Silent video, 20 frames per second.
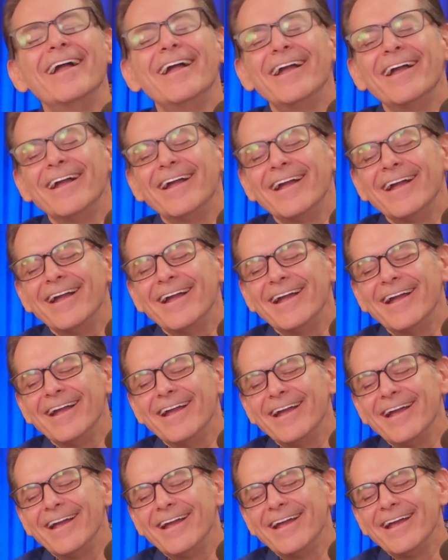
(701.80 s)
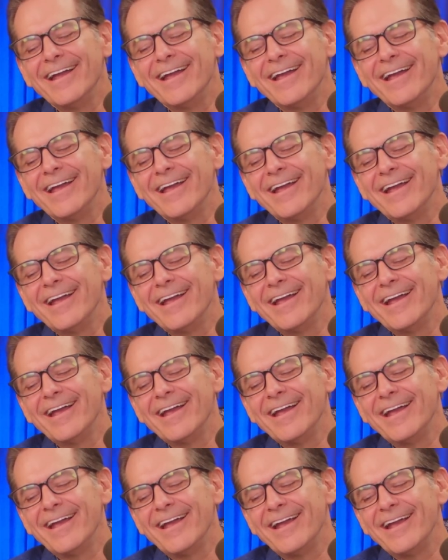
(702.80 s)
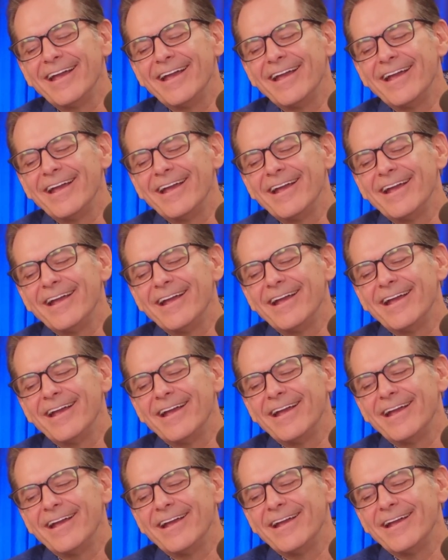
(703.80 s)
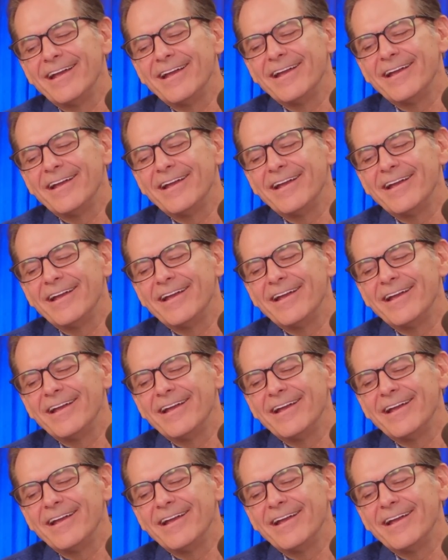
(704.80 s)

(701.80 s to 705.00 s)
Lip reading: (not speaking)